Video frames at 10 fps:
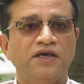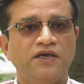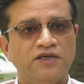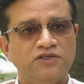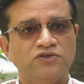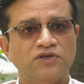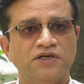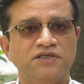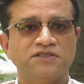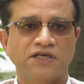his or
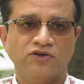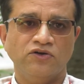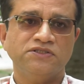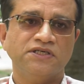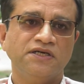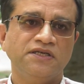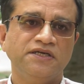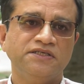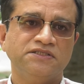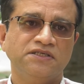her psychological
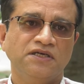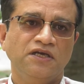needs.